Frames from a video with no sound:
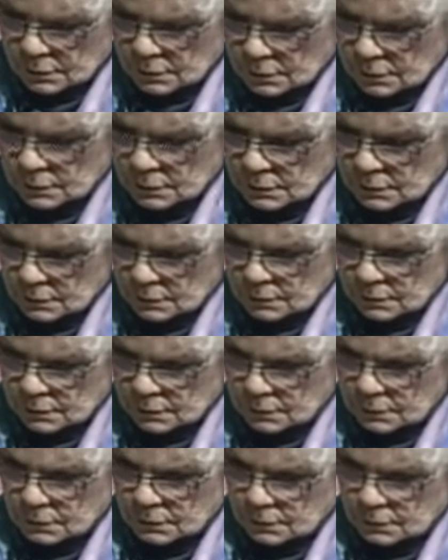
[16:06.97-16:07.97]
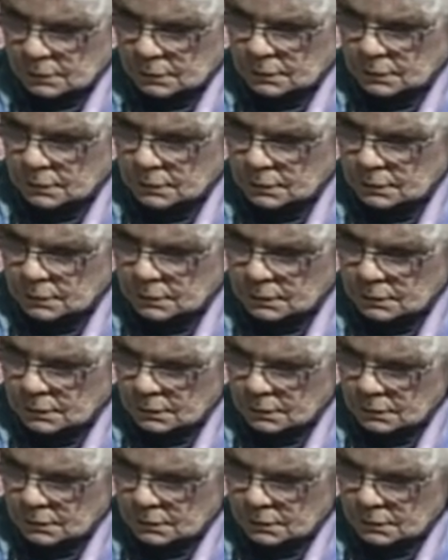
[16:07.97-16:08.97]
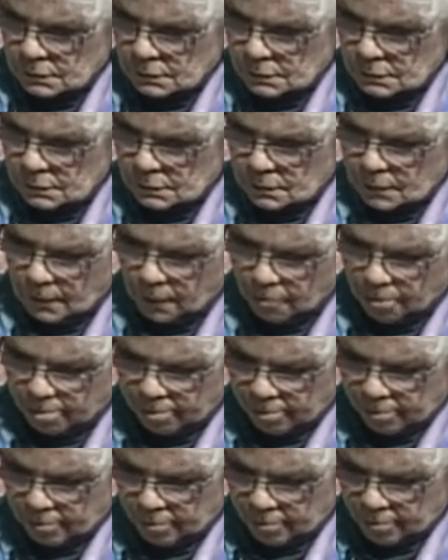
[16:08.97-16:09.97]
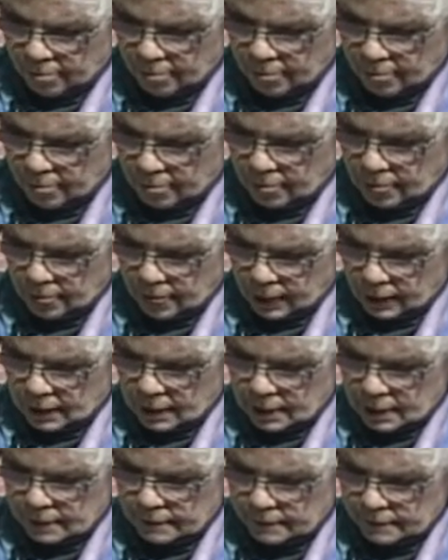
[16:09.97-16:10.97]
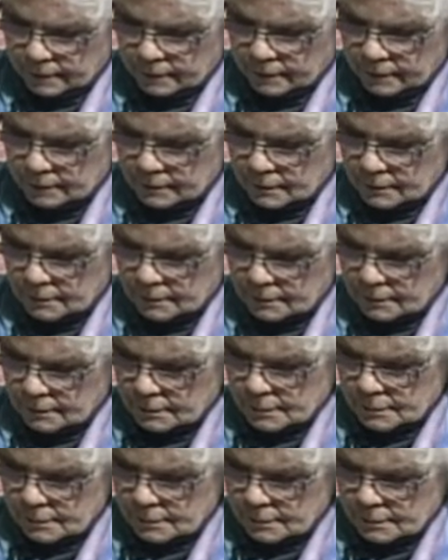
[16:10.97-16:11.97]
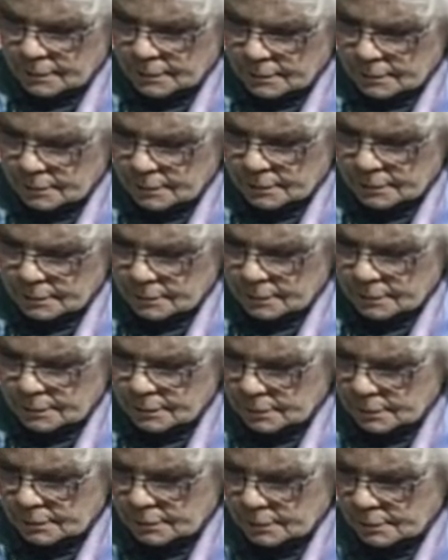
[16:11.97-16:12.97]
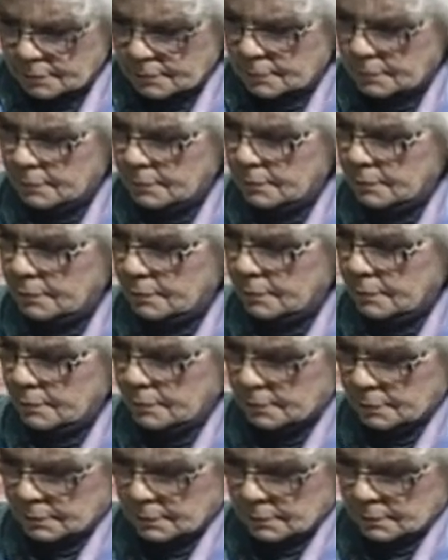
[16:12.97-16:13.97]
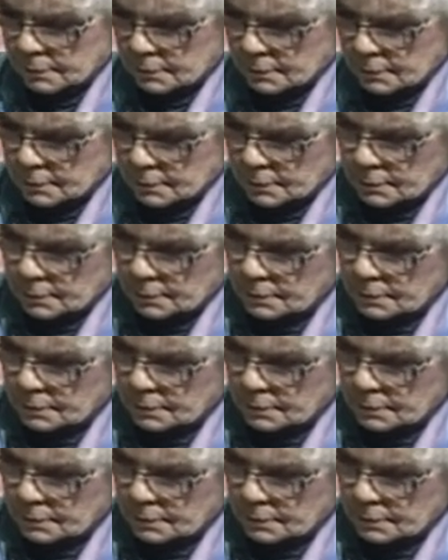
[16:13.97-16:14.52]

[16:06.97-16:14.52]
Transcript: Nobody speaks.